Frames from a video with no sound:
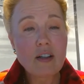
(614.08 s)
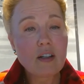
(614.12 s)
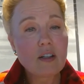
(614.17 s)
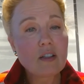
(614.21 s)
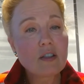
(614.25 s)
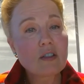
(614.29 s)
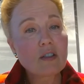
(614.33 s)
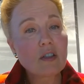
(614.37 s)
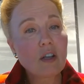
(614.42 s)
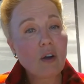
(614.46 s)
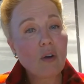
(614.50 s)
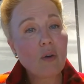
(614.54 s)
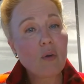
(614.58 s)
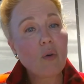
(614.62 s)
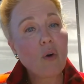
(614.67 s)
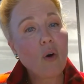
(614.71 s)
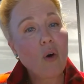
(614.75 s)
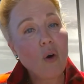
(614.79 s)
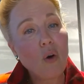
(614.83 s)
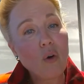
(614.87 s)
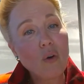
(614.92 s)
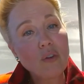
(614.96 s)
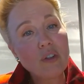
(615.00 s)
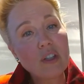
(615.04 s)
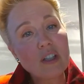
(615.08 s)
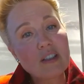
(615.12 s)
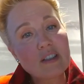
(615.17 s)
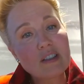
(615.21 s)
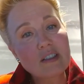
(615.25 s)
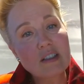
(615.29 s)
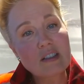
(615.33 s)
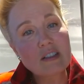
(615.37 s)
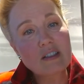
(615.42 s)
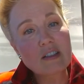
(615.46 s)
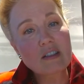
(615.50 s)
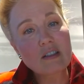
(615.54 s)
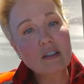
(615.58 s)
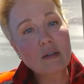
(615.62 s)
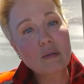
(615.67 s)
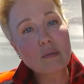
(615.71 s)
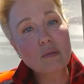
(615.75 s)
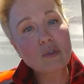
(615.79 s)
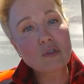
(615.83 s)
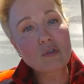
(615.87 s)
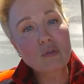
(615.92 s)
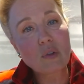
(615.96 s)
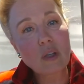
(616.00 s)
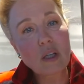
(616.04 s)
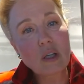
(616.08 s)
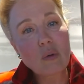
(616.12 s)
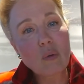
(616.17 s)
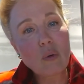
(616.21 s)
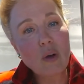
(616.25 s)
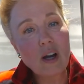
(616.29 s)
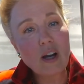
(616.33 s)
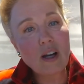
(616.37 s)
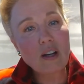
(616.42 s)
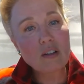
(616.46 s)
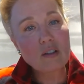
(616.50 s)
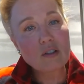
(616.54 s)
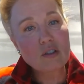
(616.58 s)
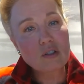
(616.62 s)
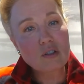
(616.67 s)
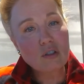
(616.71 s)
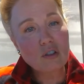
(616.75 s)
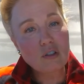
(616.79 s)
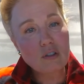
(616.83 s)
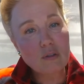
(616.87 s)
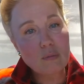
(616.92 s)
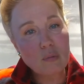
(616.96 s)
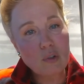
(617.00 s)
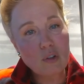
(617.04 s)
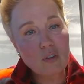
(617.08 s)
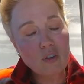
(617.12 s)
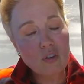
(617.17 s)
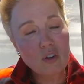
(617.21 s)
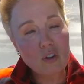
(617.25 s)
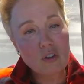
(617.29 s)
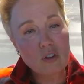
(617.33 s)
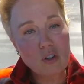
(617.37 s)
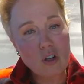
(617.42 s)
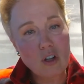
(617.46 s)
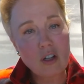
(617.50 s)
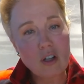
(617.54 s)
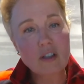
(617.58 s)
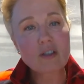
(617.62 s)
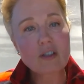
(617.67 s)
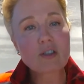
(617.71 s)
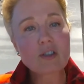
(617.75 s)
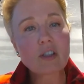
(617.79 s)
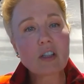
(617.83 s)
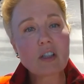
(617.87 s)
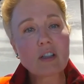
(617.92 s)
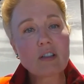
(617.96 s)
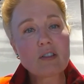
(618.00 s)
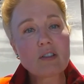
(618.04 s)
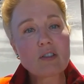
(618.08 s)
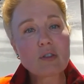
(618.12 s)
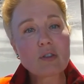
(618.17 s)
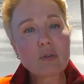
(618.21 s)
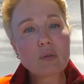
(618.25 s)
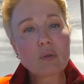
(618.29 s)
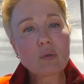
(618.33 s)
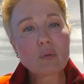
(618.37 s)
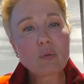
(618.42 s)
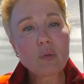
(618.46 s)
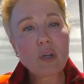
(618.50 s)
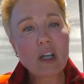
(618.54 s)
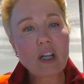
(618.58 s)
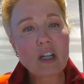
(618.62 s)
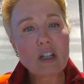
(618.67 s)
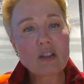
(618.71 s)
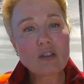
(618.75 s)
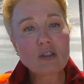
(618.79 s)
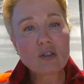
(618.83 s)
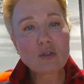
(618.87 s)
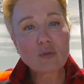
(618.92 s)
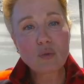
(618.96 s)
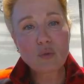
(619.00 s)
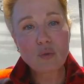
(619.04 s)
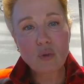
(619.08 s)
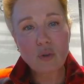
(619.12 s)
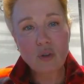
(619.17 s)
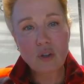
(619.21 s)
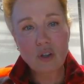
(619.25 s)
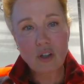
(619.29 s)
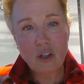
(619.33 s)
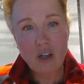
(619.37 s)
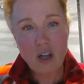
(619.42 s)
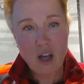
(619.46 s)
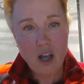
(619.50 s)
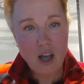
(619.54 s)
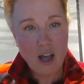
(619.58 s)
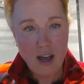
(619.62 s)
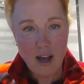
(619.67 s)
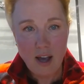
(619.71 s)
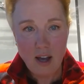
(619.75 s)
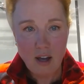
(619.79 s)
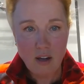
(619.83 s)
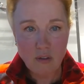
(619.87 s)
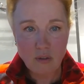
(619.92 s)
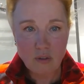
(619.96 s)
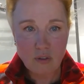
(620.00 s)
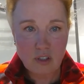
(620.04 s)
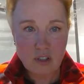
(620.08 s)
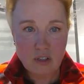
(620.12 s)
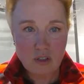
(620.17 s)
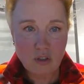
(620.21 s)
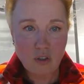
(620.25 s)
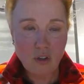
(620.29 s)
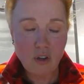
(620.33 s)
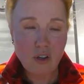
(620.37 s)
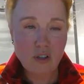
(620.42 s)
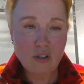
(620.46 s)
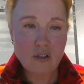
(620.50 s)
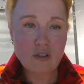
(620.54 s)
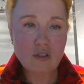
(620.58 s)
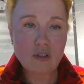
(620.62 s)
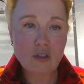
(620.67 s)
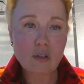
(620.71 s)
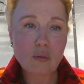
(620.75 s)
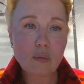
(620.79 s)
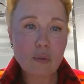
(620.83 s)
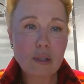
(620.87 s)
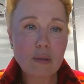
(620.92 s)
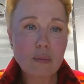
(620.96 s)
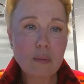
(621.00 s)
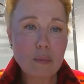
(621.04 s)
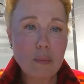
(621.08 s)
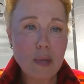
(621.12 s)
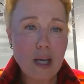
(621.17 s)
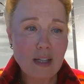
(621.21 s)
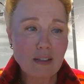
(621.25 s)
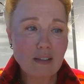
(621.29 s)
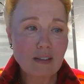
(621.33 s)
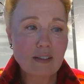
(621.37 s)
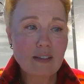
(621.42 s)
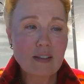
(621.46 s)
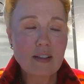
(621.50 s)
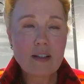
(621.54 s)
So all these systems require a certain methodology to arrange for how these costs are to be met.